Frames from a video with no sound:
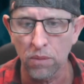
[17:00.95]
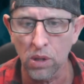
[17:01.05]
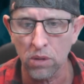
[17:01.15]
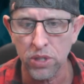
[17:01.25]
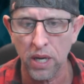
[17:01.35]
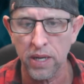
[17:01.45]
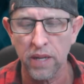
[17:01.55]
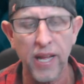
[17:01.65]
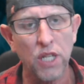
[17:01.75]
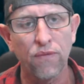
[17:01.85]
Well, I'll tell you,
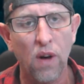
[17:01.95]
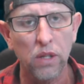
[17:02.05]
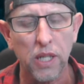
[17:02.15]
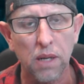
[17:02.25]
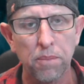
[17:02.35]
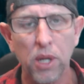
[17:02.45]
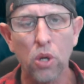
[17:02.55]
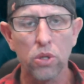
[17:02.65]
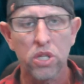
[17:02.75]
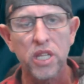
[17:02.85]
that's folly,
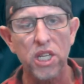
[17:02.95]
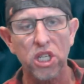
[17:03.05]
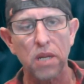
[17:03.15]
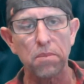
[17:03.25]
because this can